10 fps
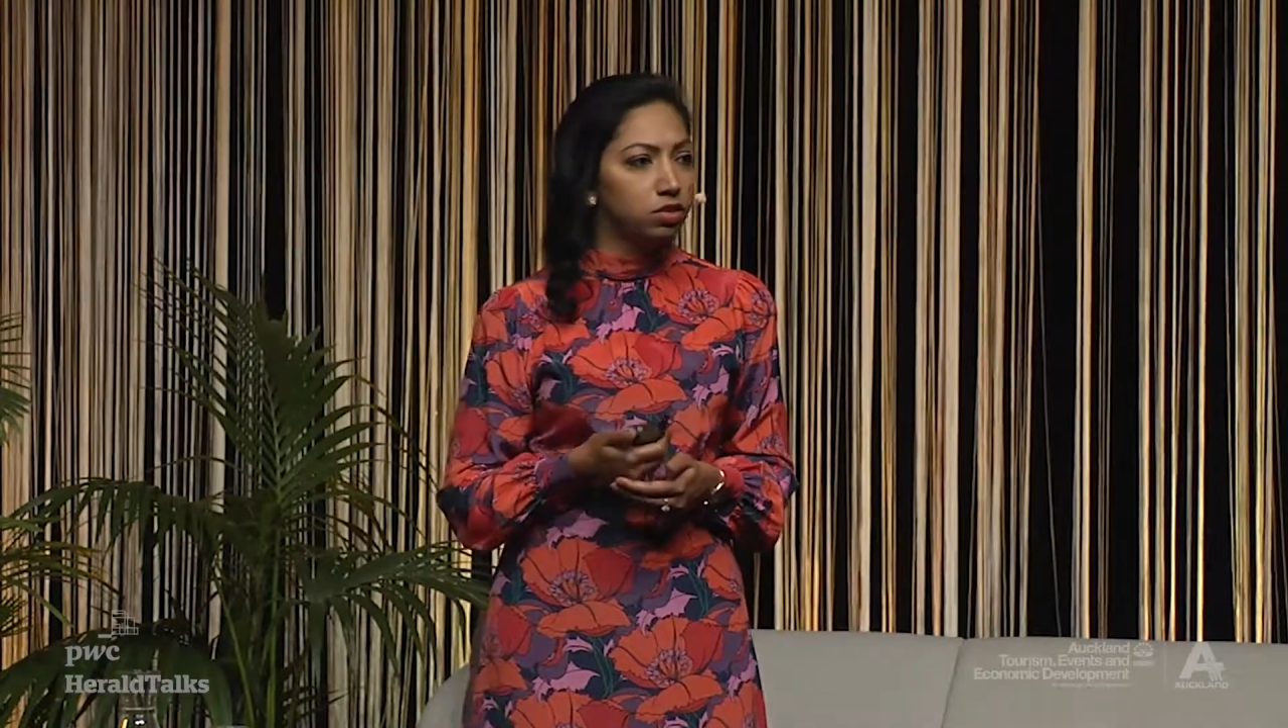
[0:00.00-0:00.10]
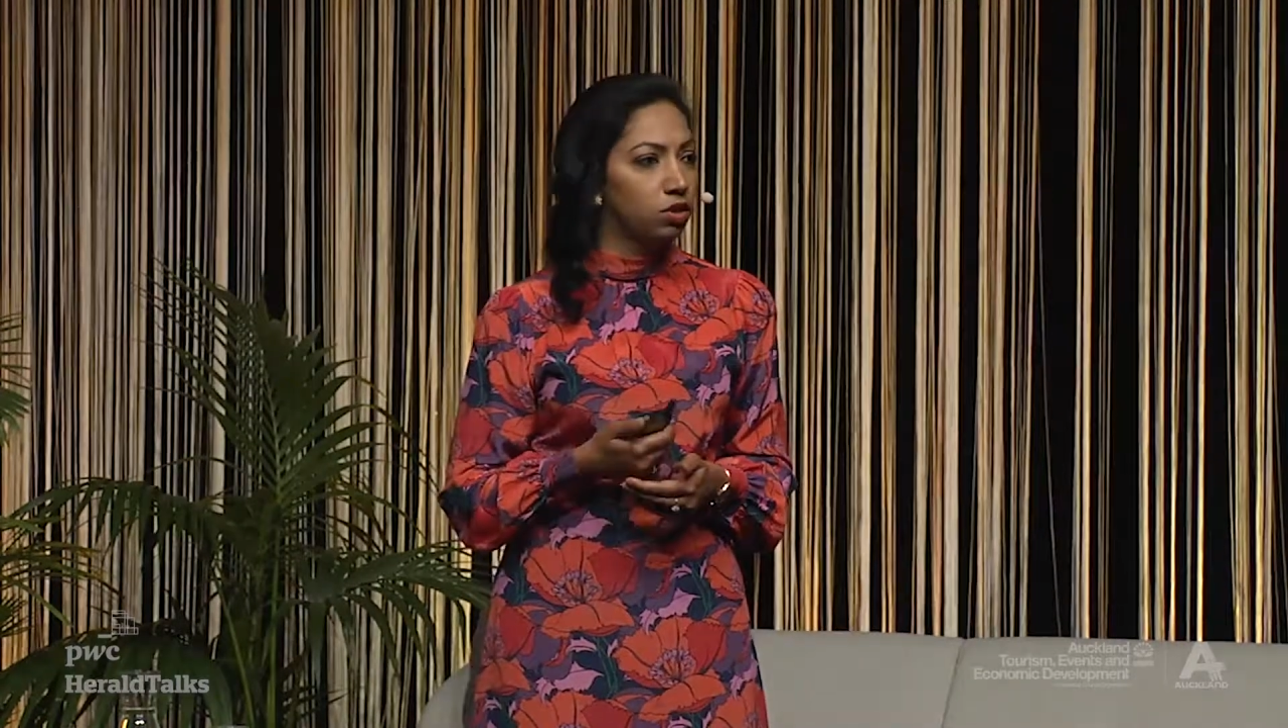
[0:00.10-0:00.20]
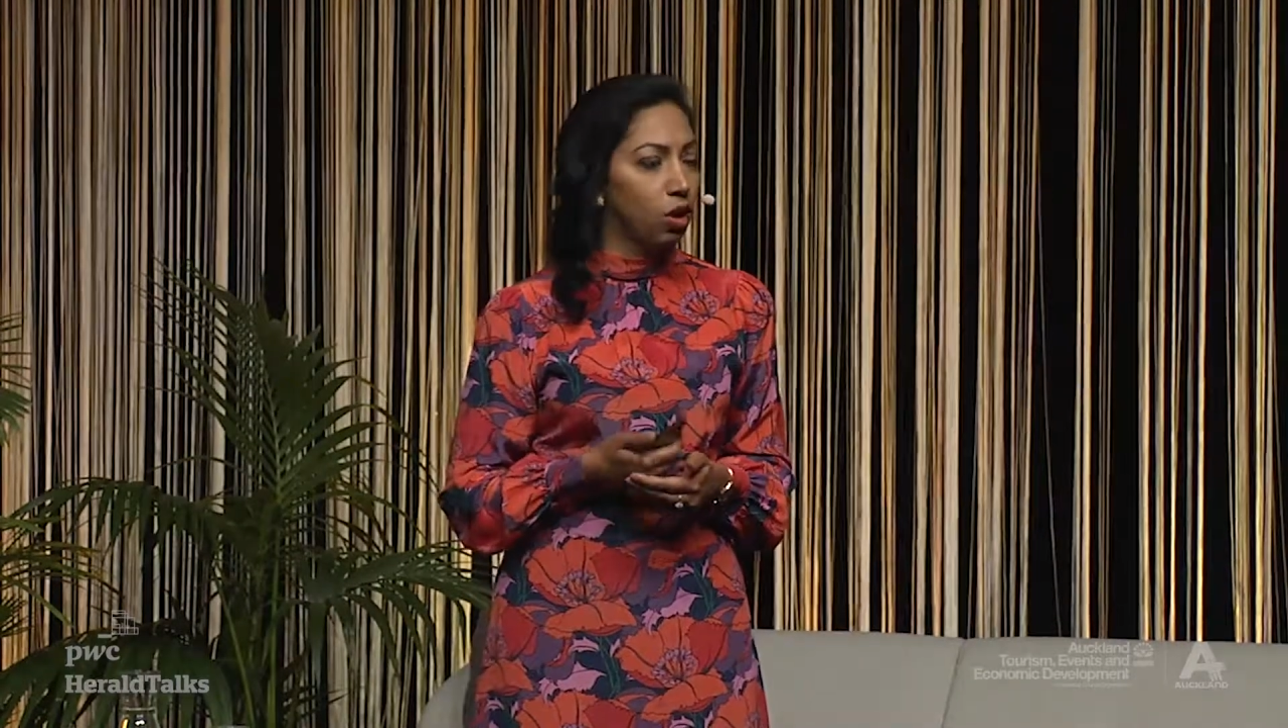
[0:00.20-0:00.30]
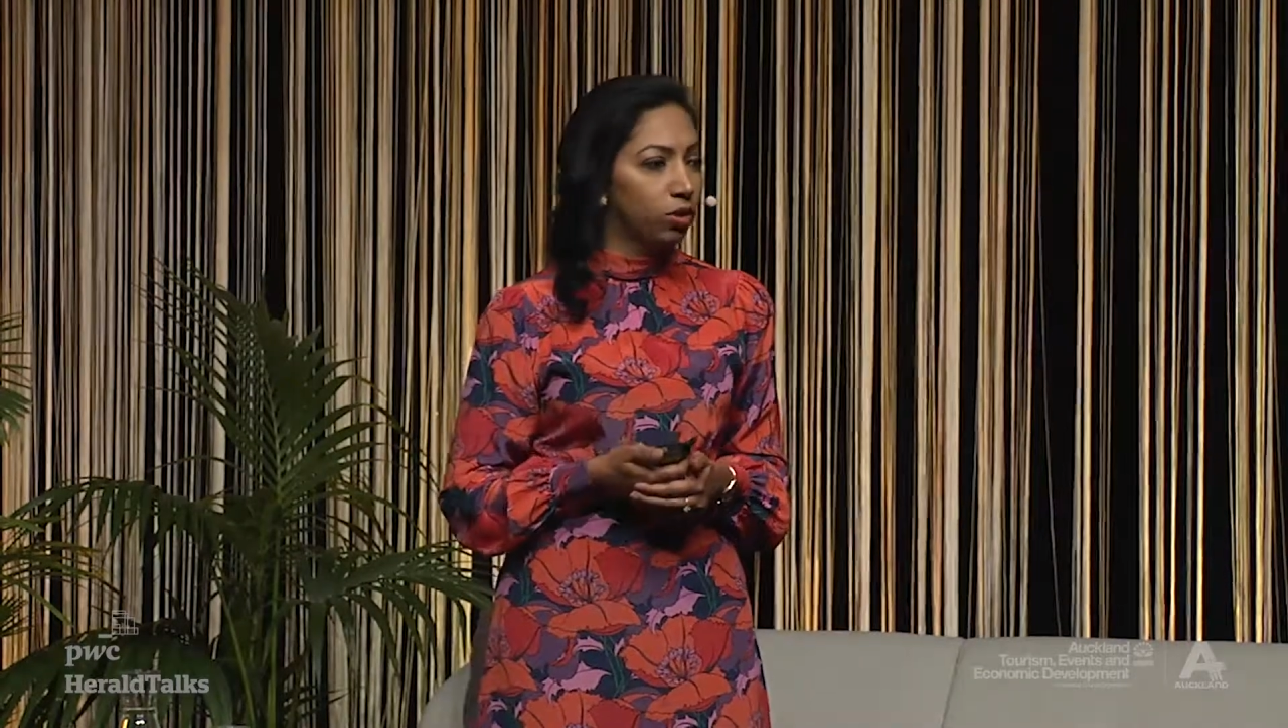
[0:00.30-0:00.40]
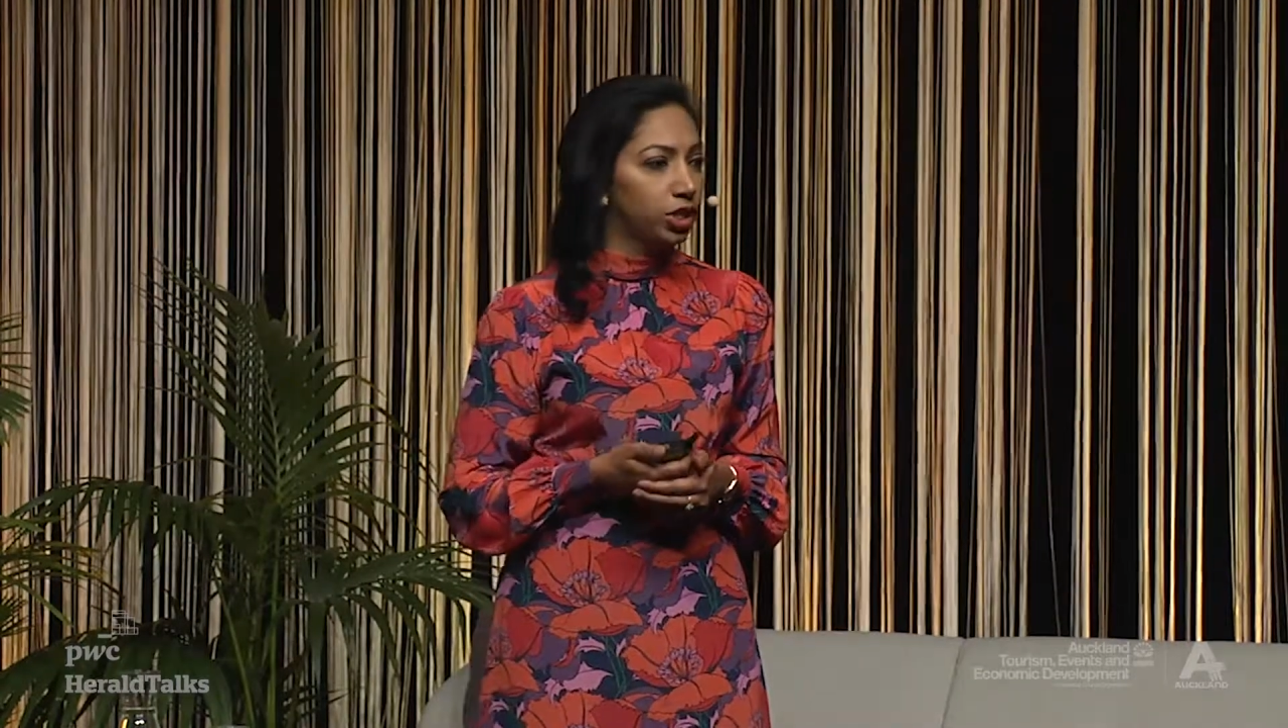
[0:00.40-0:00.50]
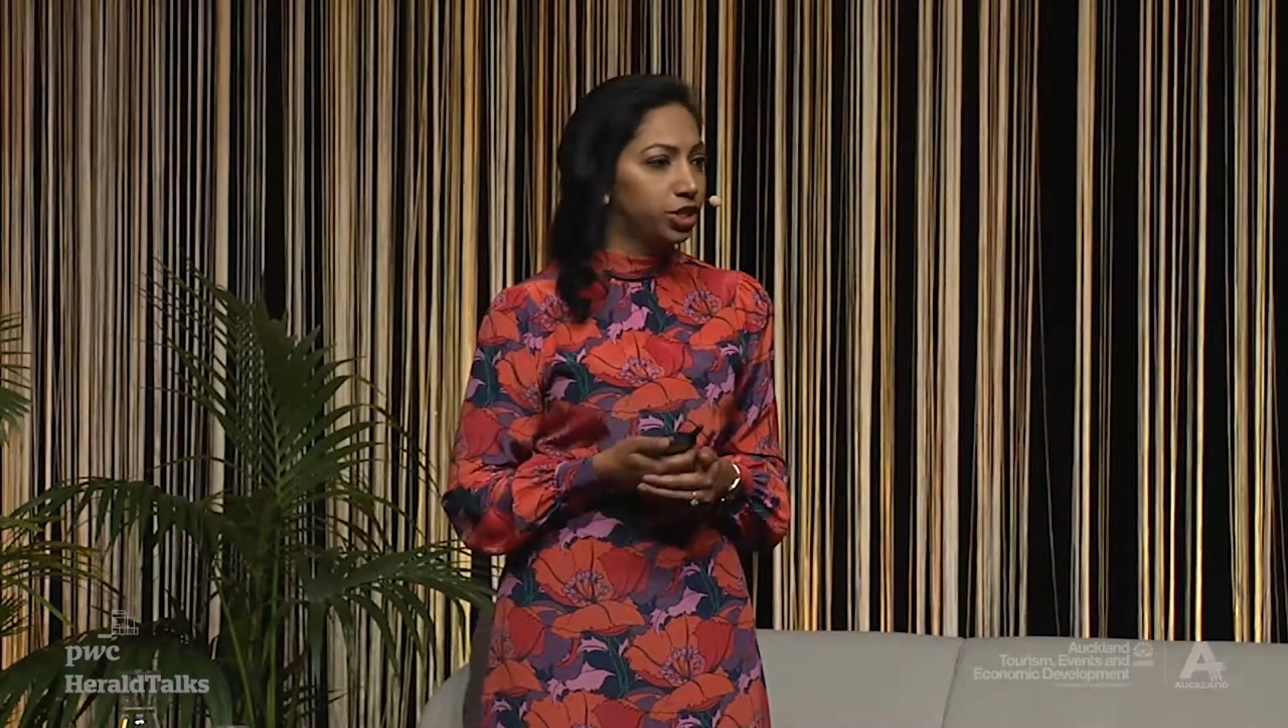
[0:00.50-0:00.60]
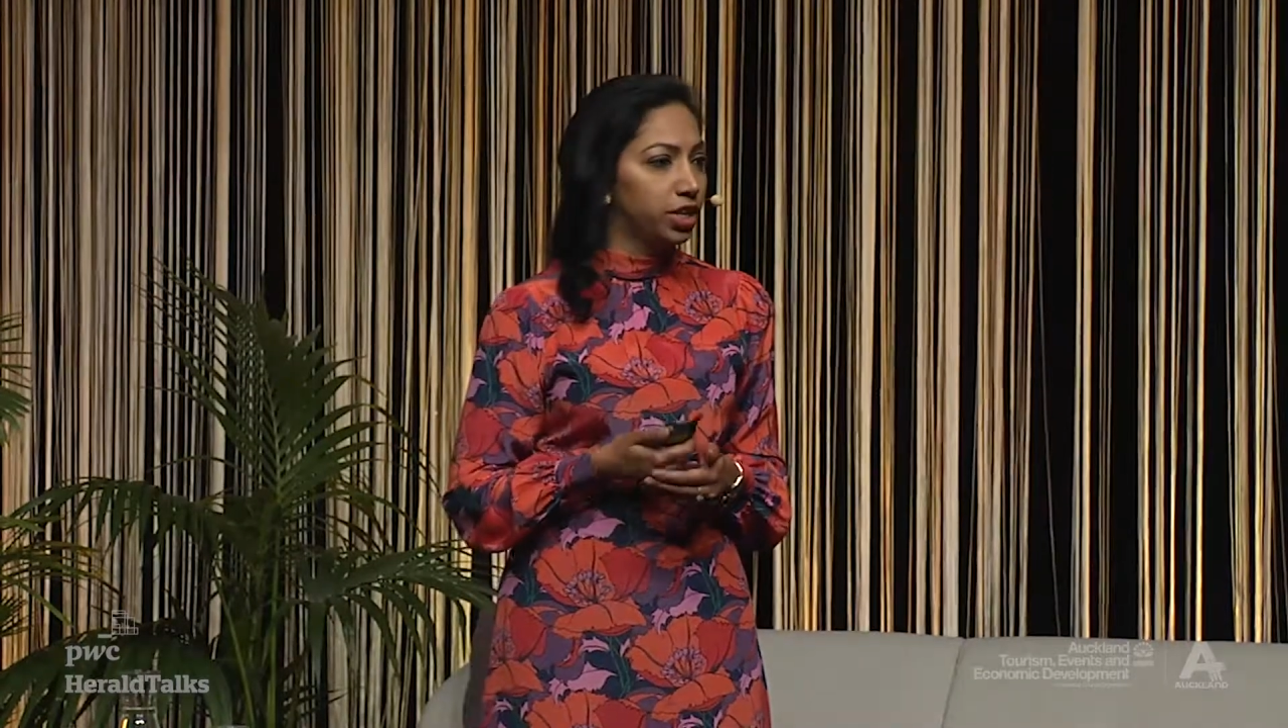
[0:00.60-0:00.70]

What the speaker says: knowledge,